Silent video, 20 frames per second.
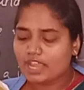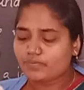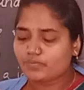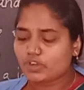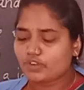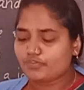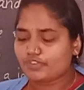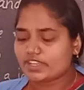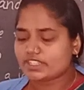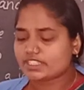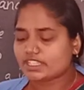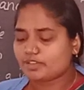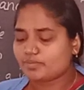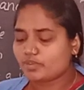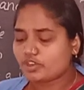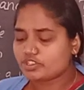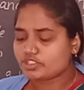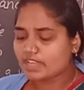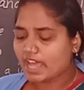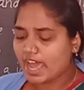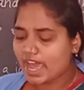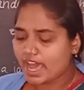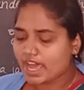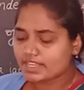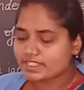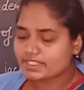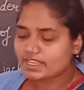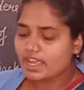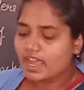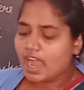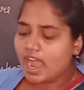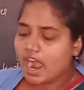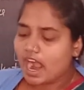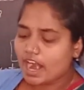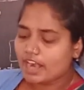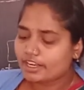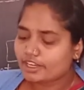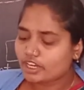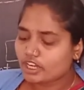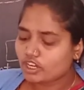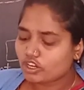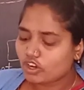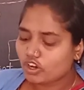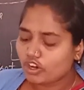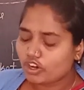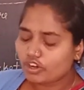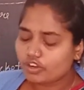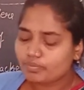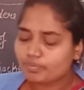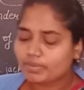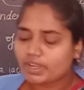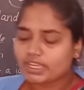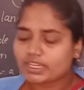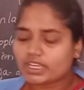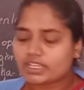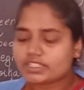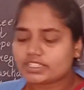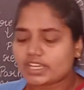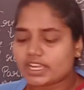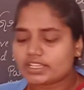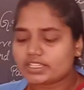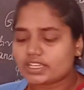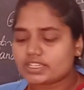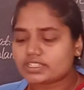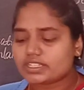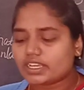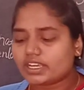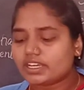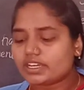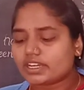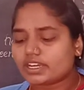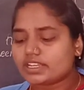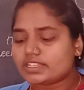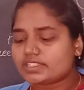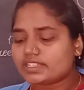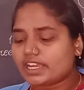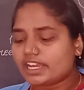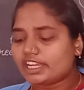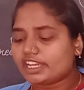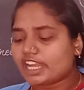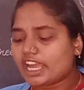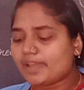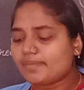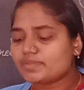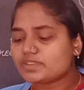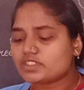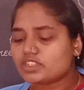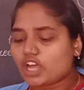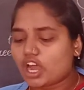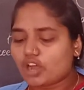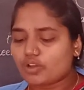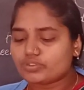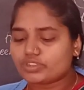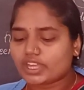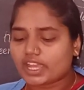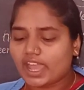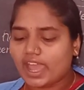life of Eskimos has undergone many changes in recent times. Now